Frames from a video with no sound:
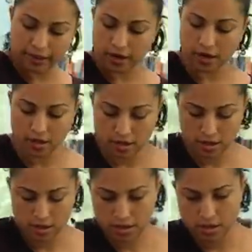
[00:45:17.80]
of there.
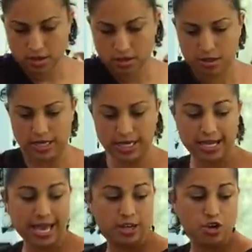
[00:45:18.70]
And
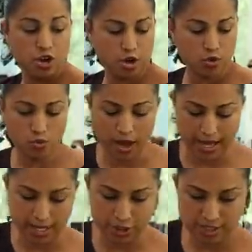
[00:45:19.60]
again, no raw
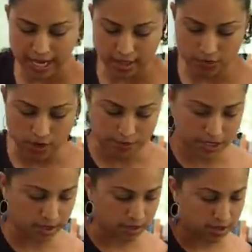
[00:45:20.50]
edges anywhere. I
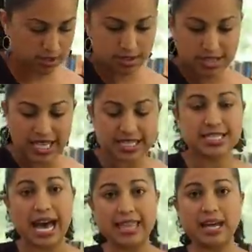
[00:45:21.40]
mean, look, this, this
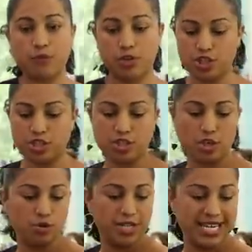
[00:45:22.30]
side that we just
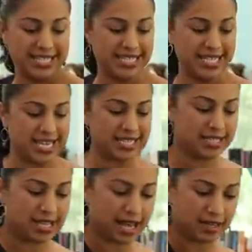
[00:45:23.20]
sewed is the
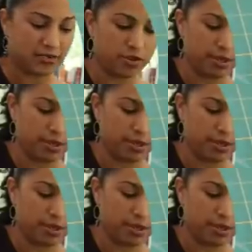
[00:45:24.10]
inside of the